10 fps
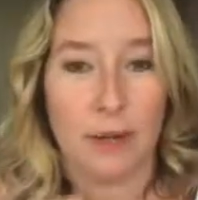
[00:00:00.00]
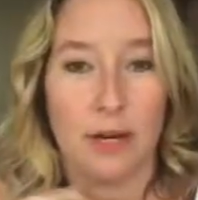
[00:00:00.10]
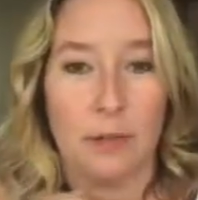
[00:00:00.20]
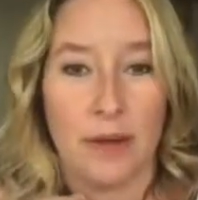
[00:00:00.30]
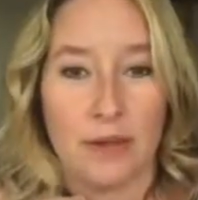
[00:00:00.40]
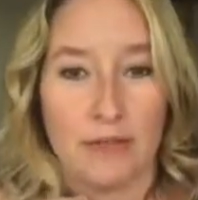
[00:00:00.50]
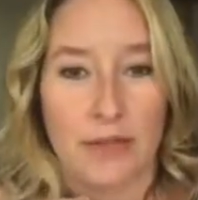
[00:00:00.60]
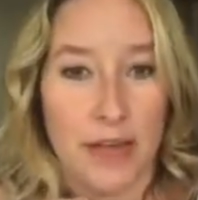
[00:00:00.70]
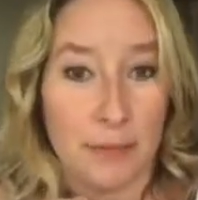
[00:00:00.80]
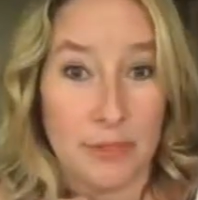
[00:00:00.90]
right above
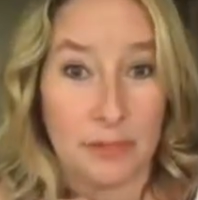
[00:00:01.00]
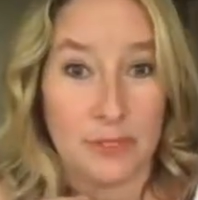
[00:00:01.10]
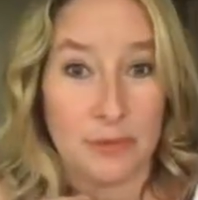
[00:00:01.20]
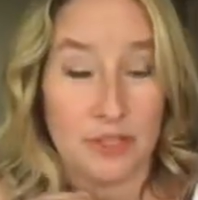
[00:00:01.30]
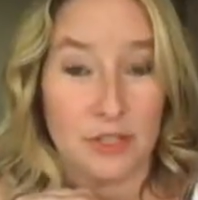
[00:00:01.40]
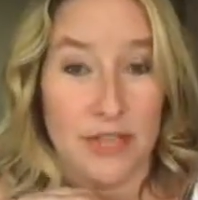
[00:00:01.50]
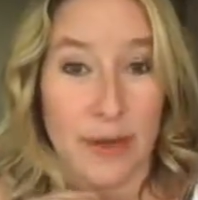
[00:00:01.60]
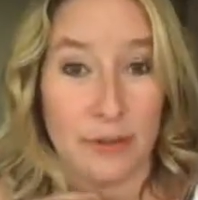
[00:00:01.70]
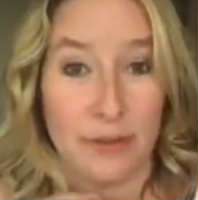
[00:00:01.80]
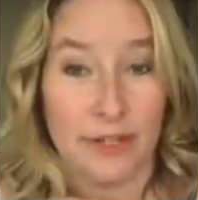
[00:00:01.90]
the epidermis, which is the
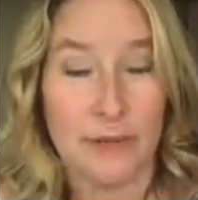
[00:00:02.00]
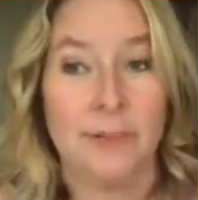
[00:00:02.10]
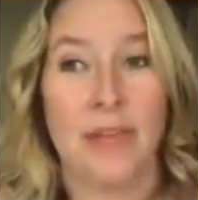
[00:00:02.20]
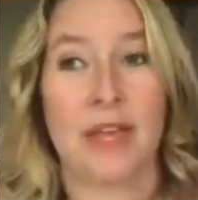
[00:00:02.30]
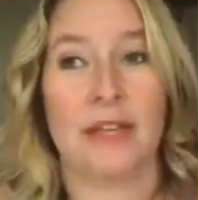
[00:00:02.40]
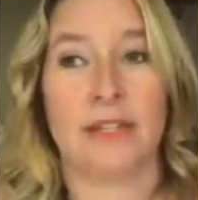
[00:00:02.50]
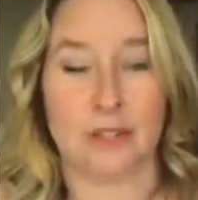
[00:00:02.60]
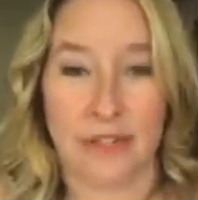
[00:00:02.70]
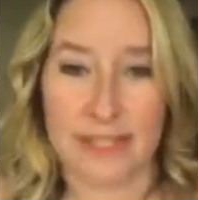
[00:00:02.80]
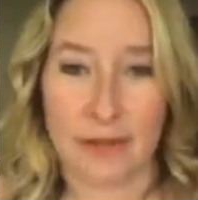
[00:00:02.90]
outer layer. It
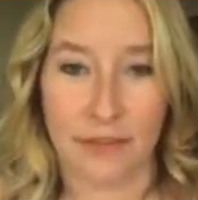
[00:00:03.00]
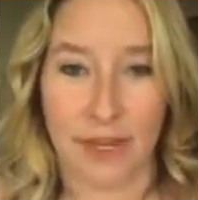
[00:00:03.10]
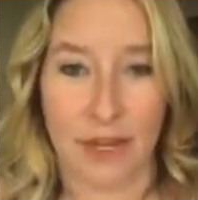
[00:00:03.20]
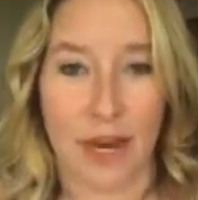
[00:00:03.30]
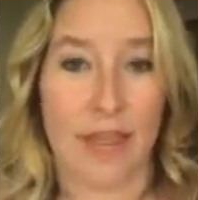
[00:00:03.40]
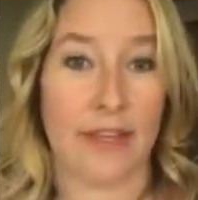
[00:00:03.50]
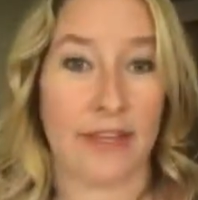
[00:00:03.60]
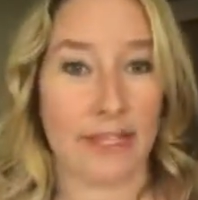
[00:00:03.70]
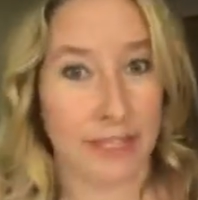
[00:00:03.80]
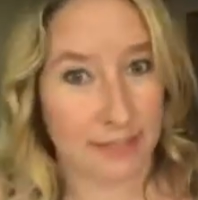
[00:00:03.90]
starts down there, and then
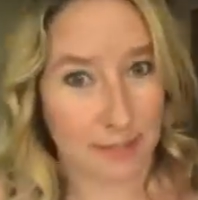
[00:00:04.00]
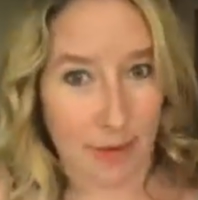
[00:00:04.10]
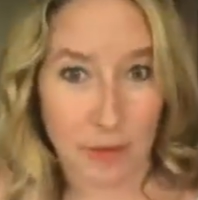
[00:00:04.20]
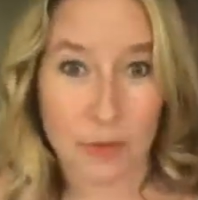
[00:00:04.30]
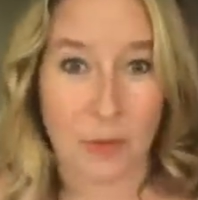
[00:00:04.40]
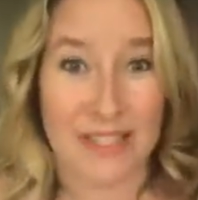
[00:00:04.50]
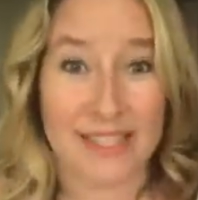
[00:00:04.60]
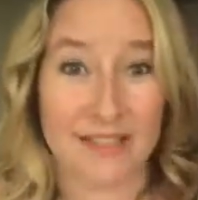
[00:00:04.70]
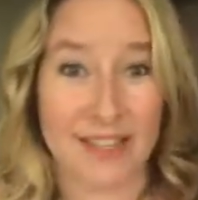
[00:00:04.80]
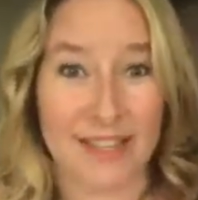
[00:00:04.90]
it takes about
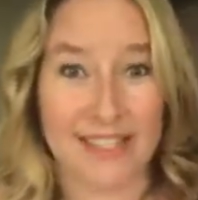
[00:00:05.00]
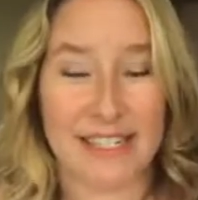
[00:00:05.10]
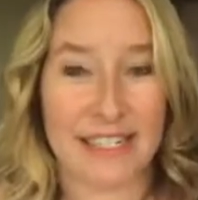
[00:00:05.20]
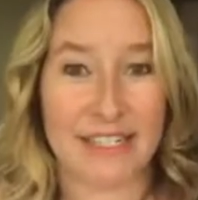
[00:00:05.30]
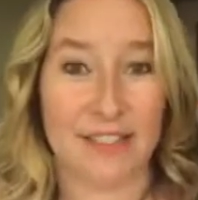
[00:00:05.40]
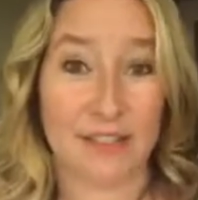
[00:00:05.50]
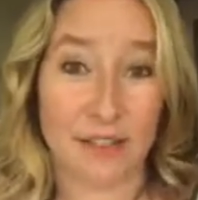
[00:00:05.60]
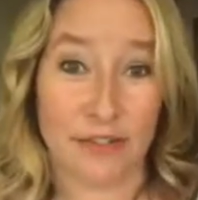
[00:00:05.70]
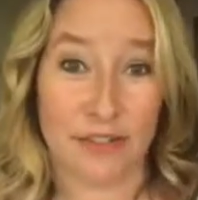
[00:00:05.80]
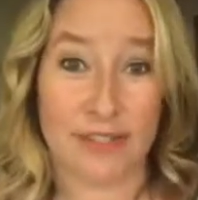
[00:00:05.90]
27 days to get to the
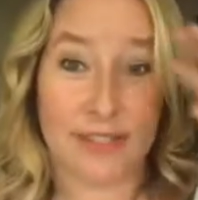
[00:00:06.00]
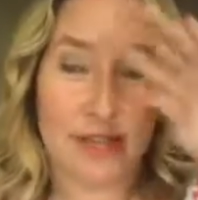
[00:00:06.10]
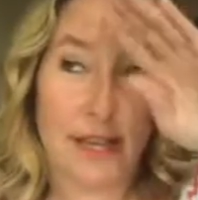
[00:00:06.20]
surface.